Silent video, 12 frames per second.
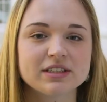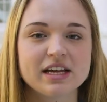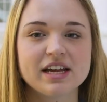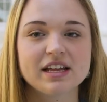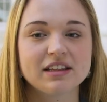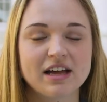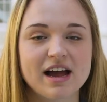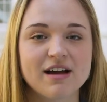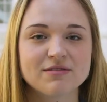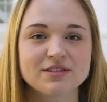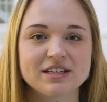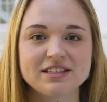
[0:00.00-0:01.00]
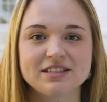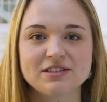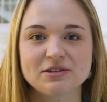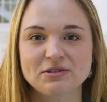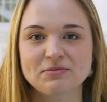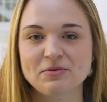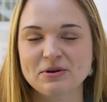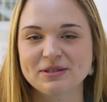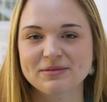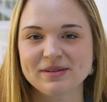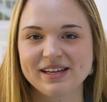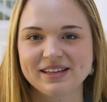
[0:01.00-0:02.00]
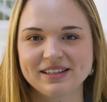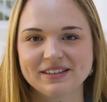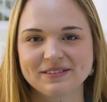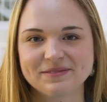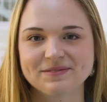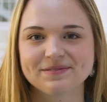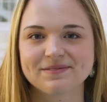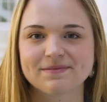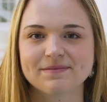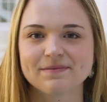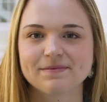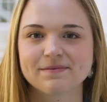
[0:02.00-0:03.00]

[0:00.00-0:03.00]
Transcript: and laughs and still supports me.